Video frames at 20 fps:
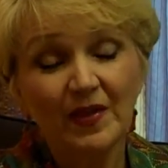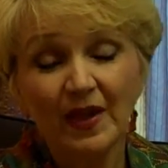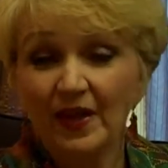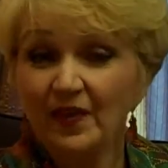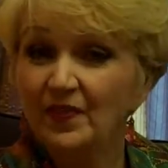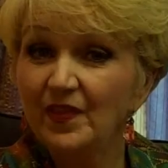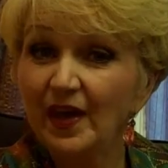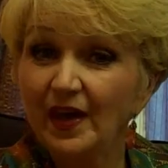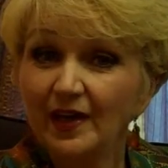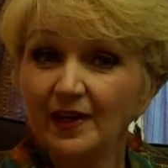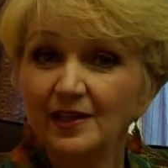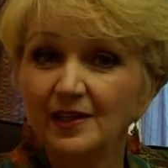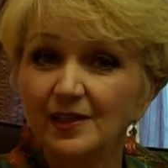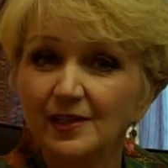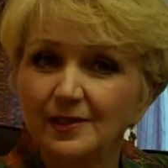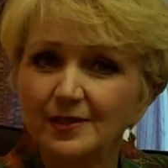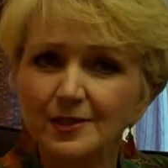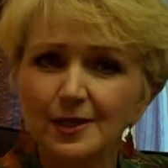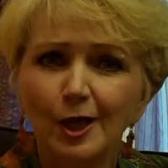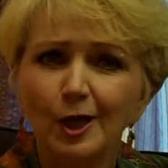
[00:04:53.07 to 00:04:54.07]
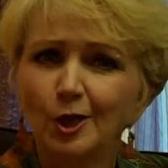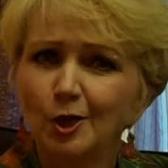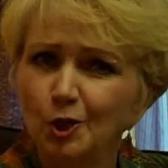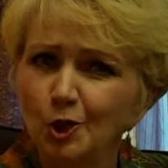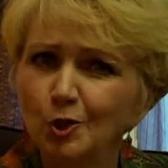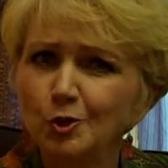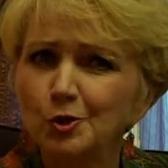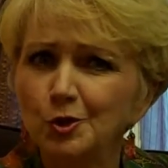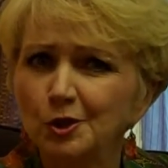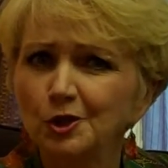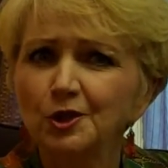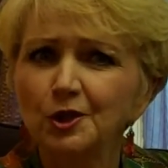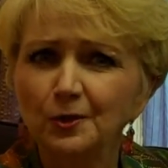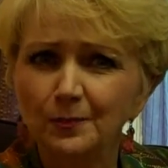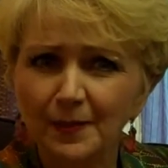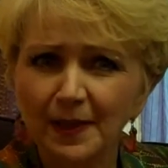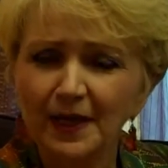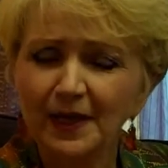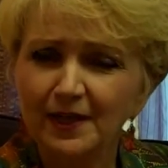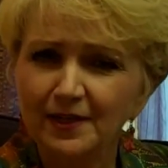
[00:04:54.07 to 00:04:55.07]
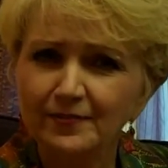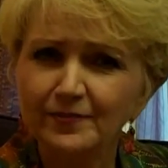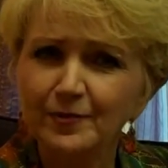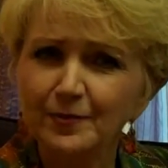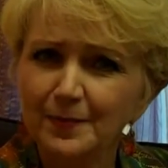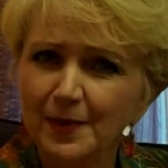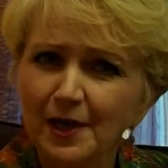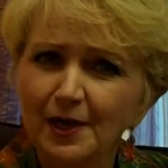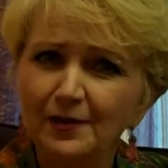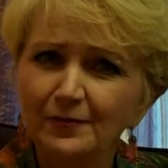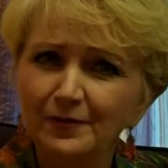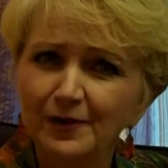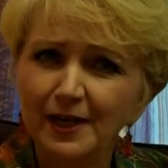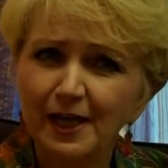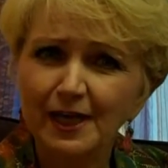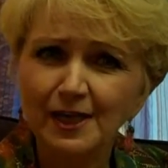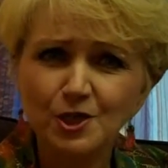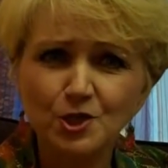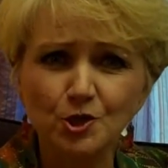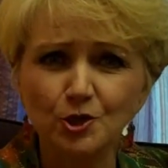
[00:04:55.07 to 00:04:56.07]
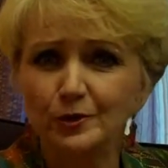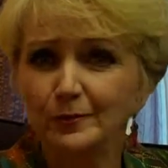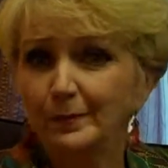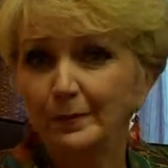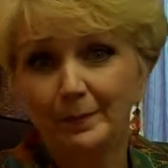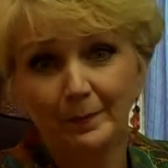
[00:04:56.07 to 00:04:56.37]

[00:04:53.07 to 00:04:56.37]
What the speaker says: and that is use a little behavior modification,